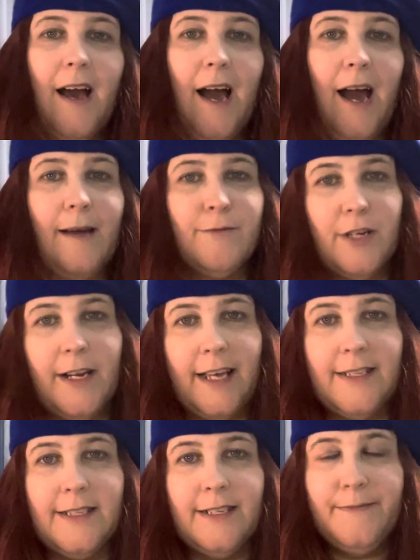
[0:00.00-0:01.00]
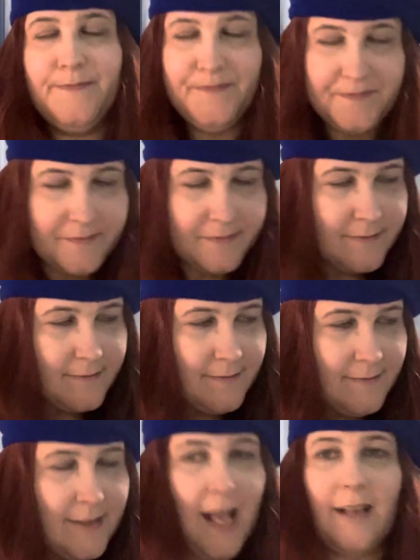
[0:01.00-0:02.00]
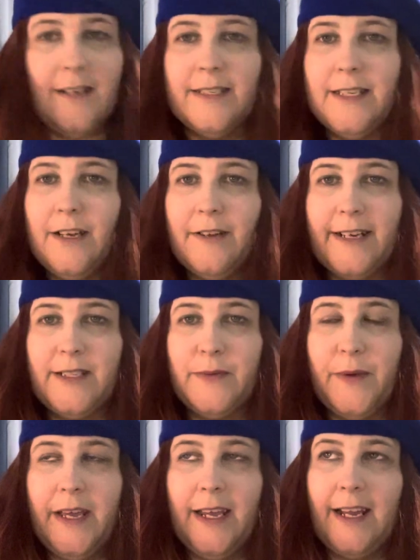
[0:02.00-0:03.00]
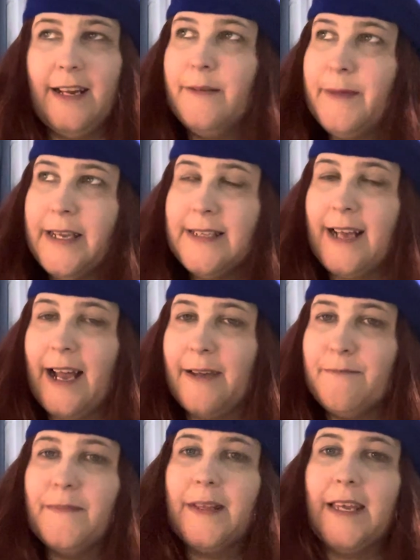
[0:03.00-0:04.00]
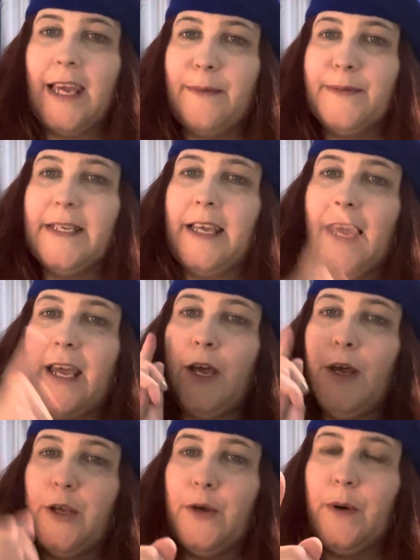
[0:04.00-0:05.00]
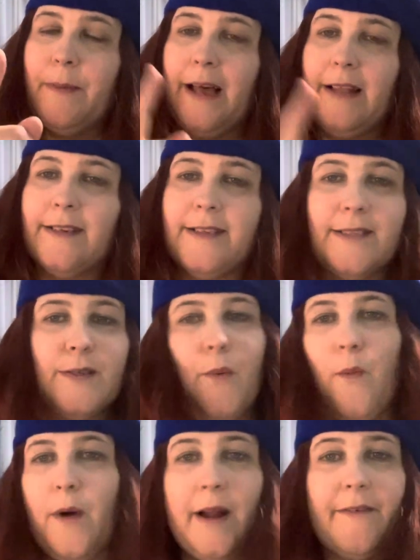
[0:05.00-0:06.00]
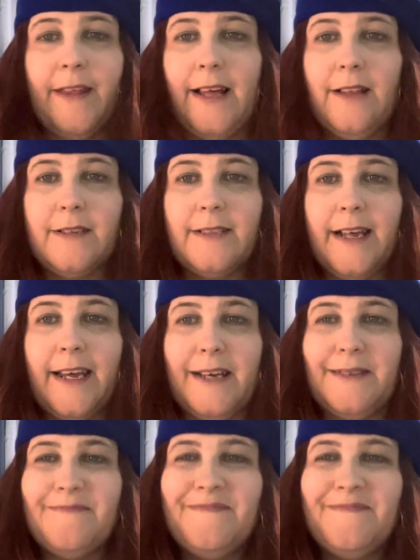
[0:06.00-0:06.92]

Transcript: I'm Jen Haston. I'll see y'all next week. And in the meantime, keep seeking your balance, whatever that looks like.